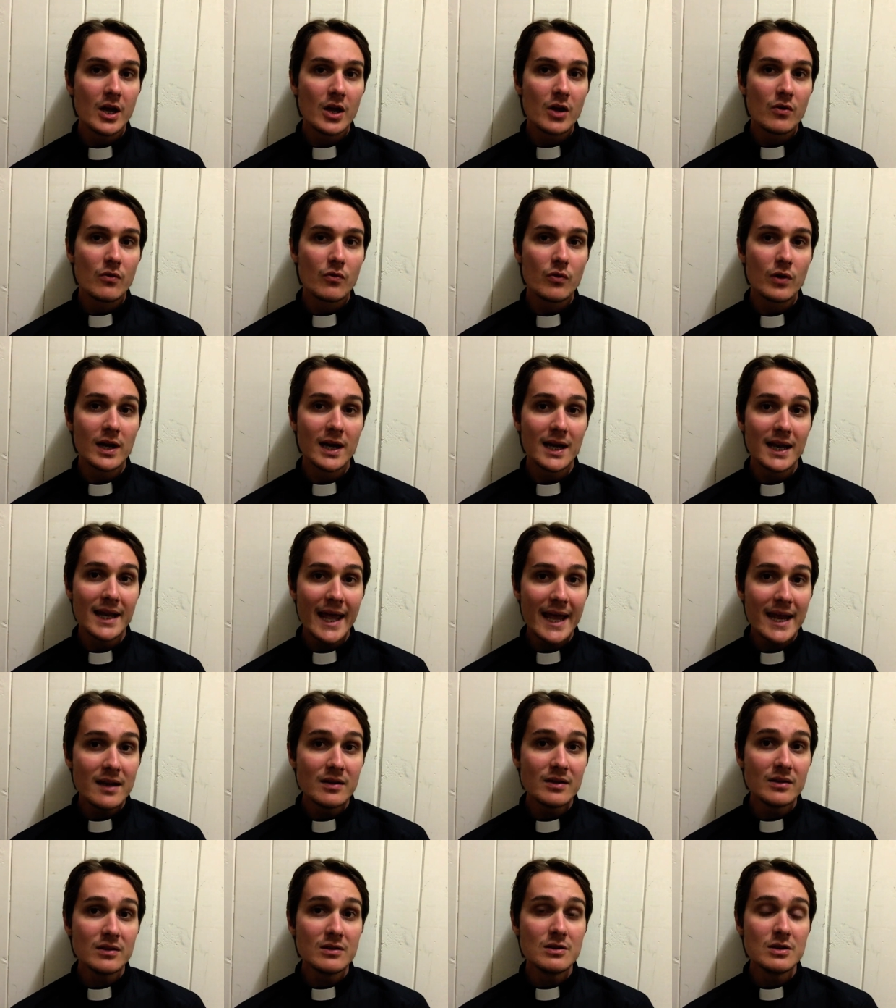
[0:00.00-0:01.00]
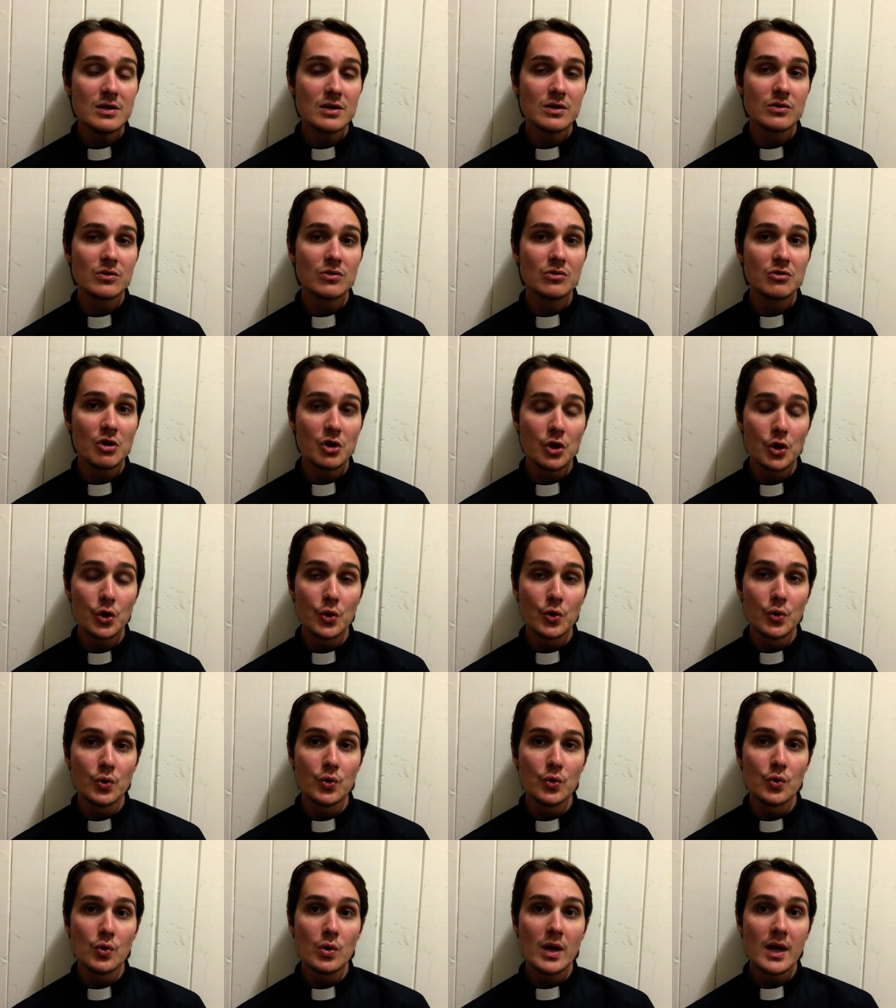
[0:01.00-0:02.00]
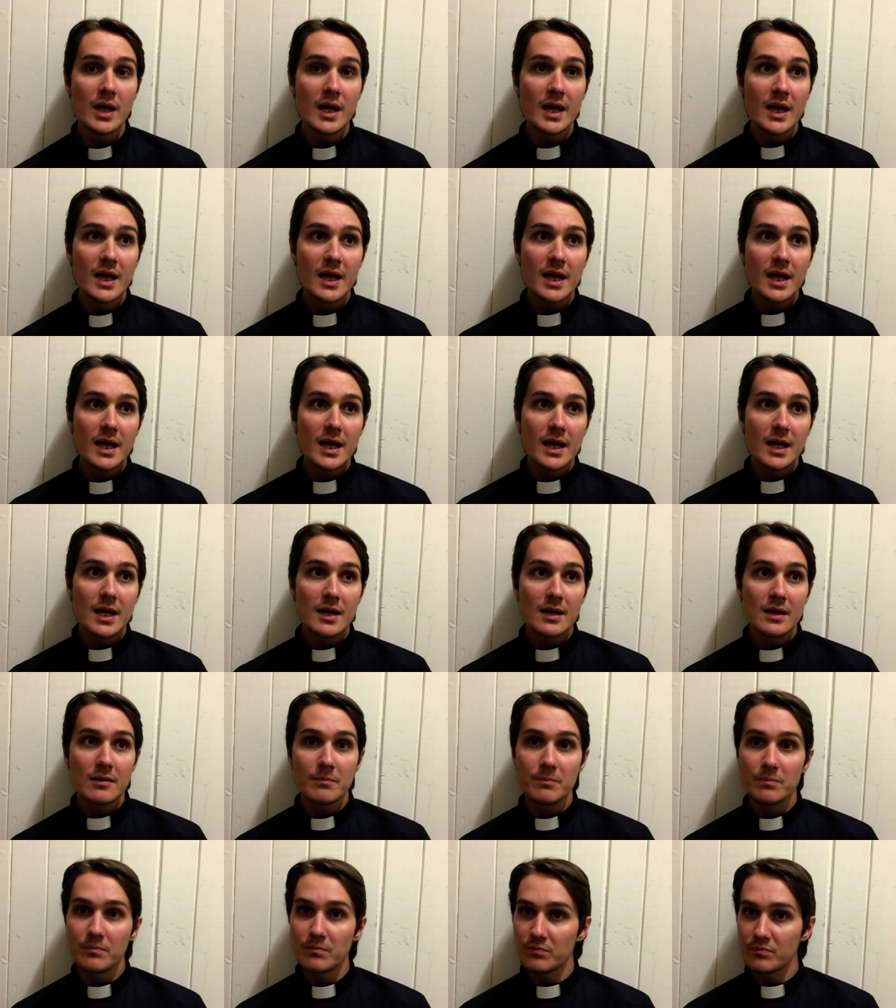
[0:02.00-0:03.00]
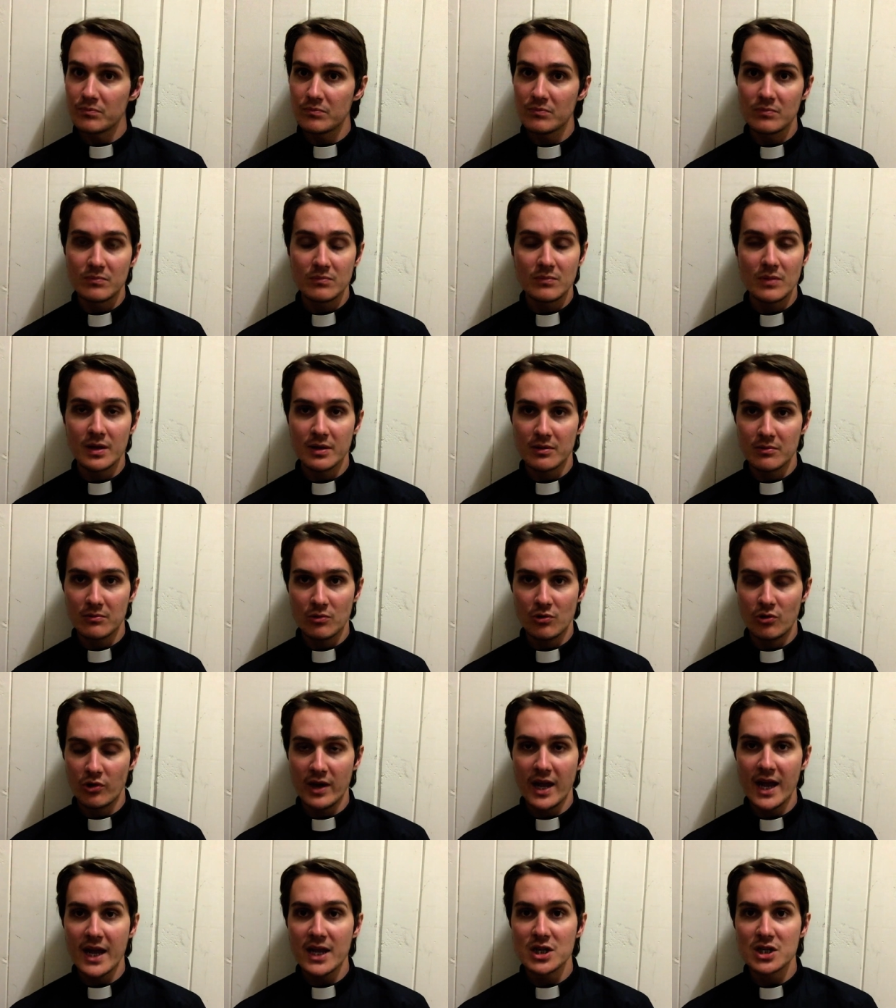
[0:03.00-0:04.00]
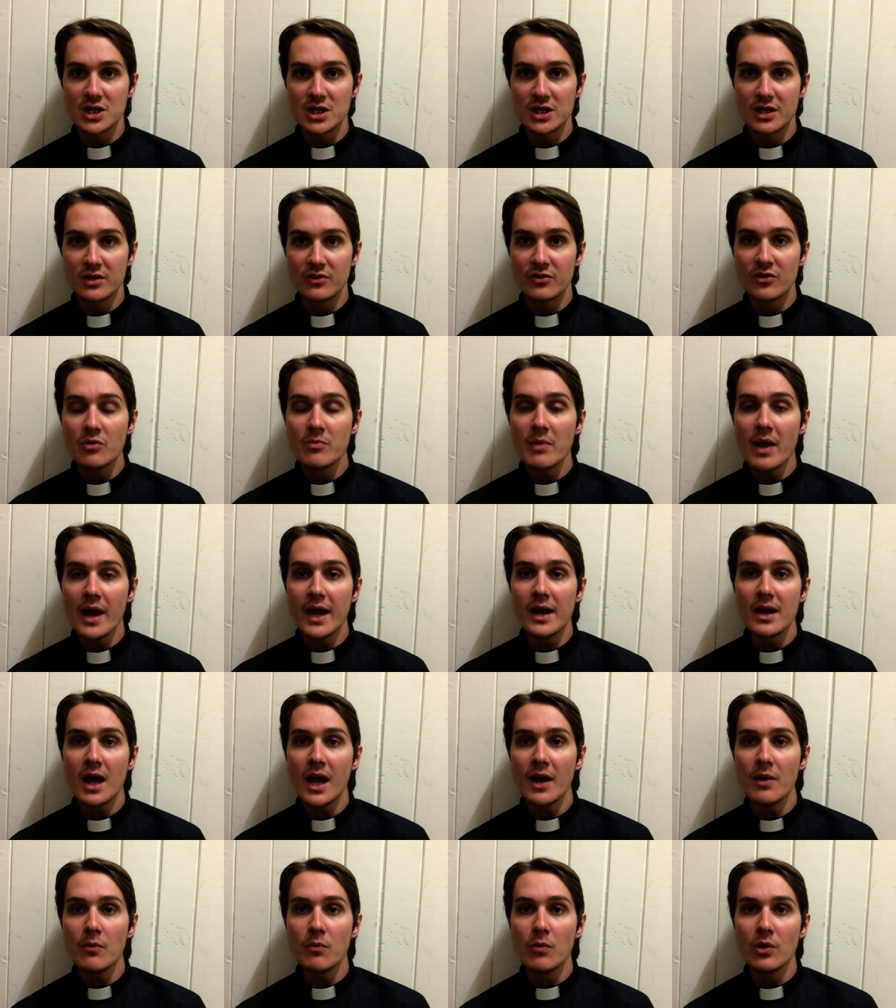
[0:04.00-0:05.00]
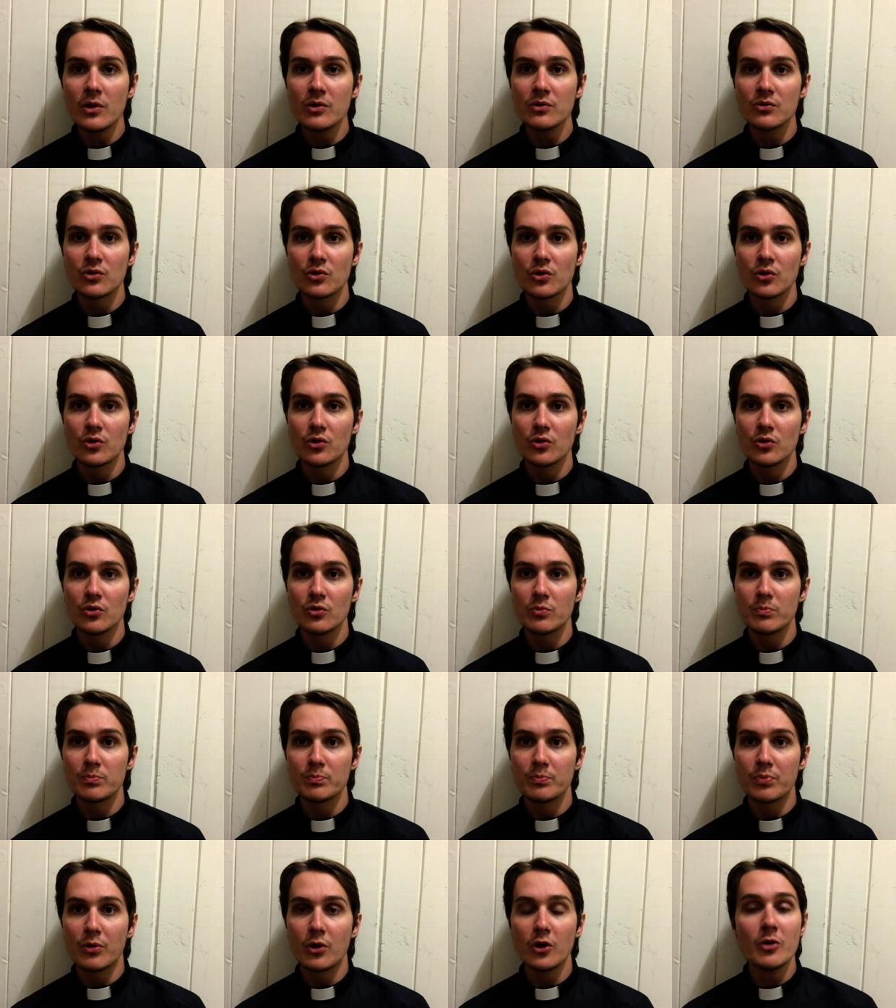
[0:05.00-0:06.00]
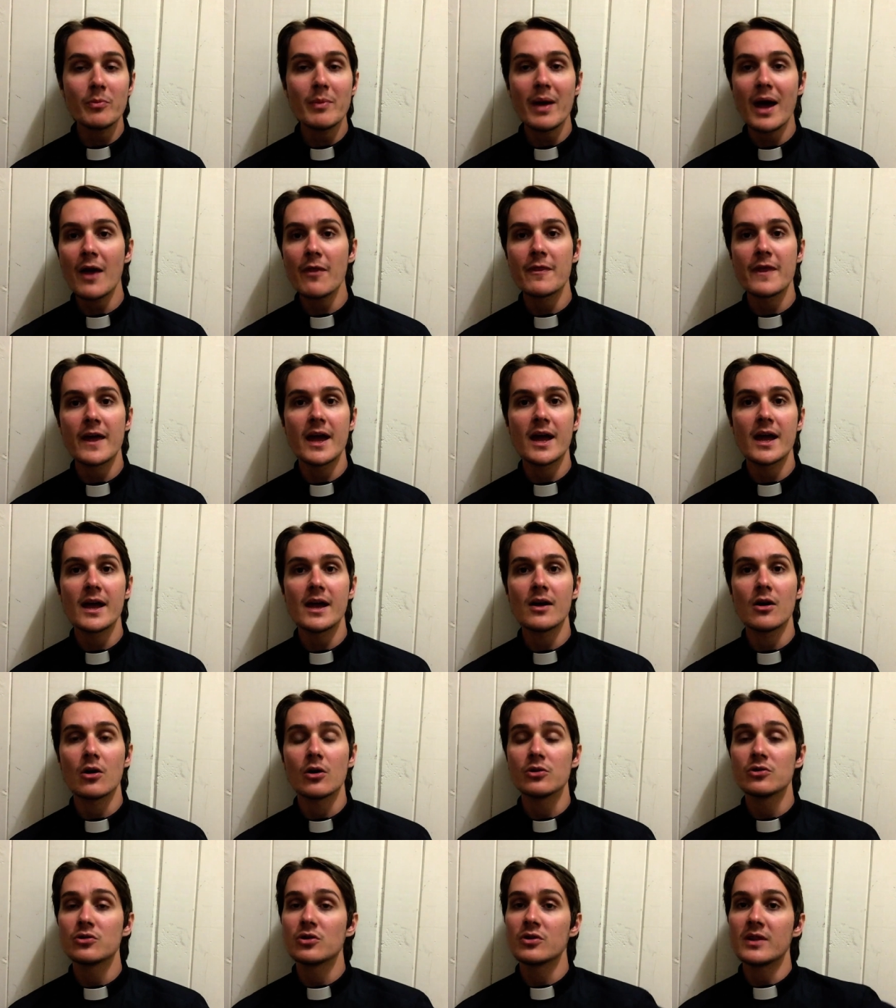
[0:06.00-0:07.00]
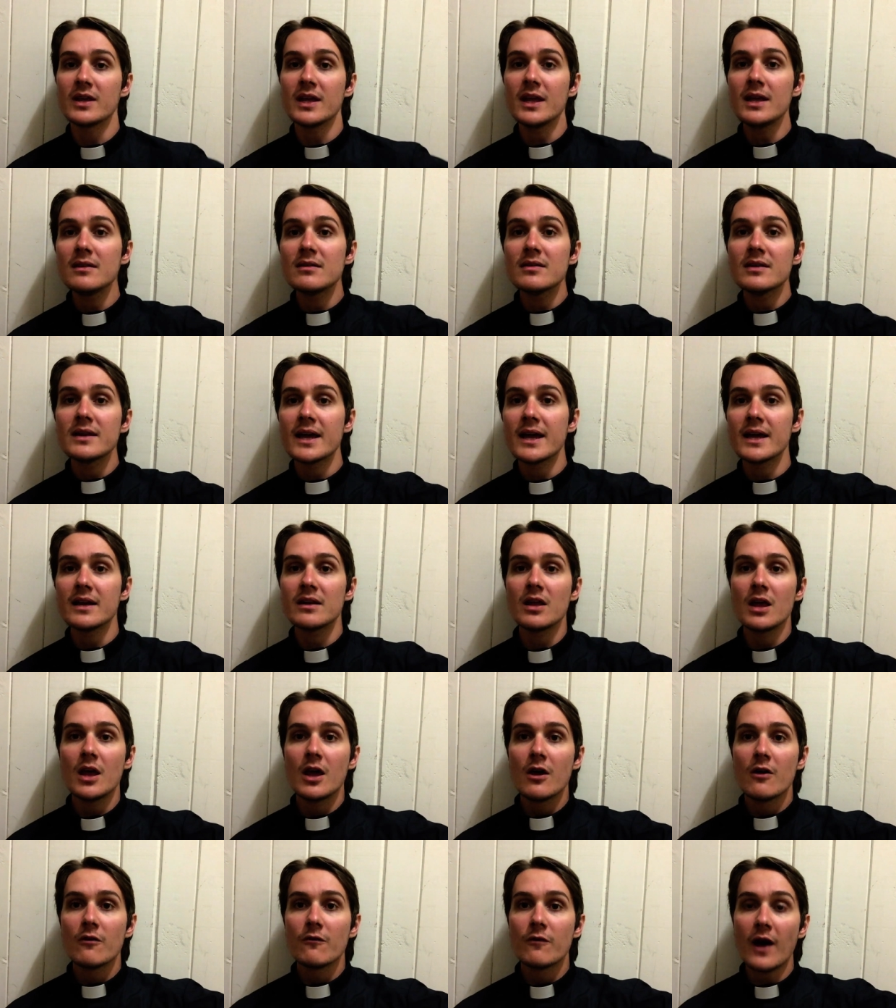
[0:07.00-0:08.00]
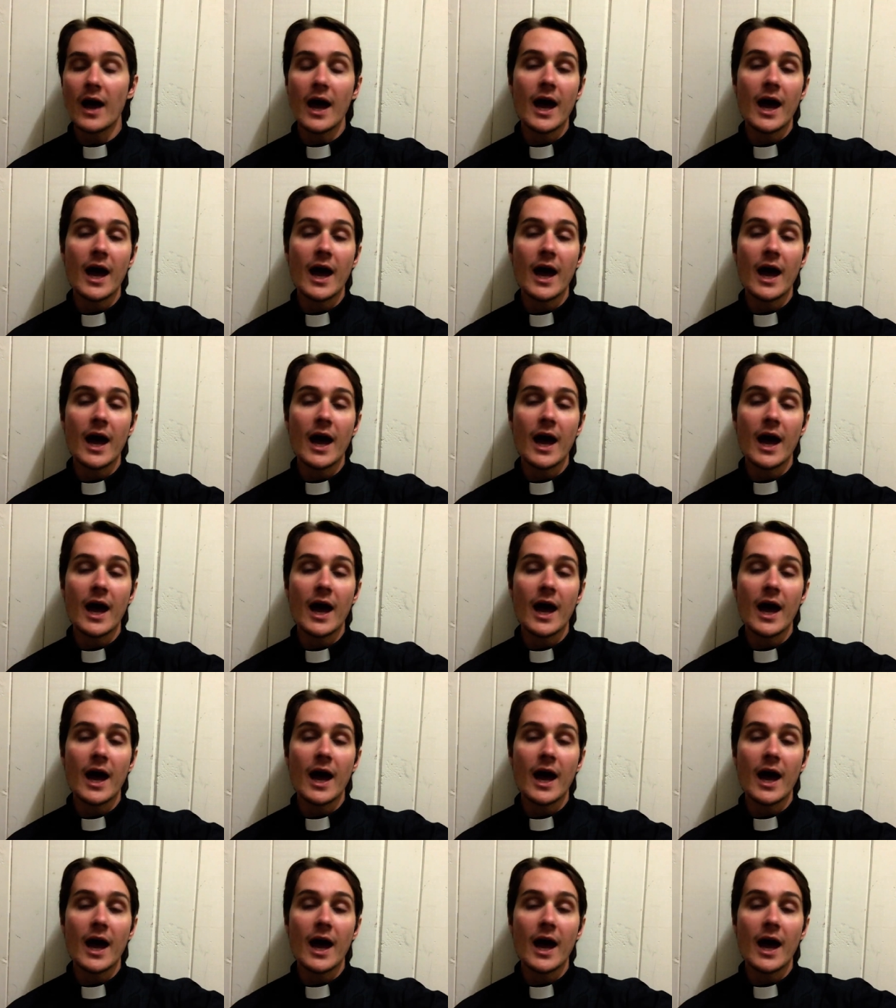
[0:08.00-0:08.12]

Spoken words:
related to the creationism, and I want to put them out there onto the internet for